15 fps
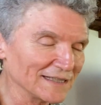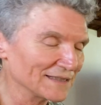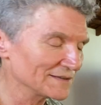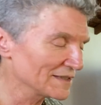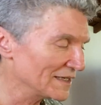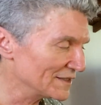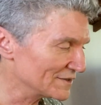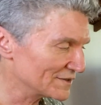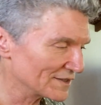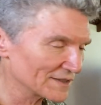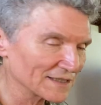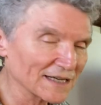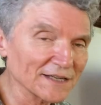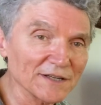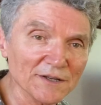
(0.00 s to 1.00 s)
and
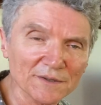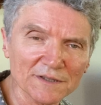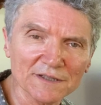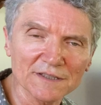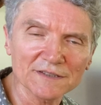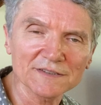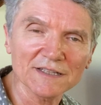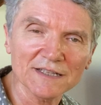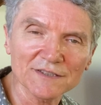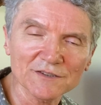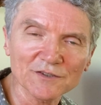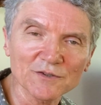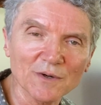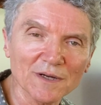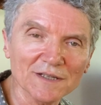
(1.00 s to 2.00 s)
certainly I know that this is a
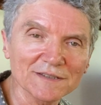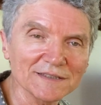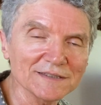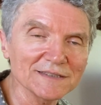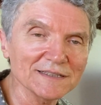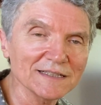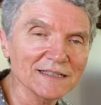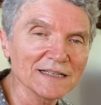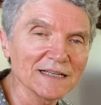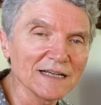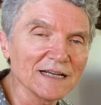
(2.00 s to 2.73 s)
quality tea.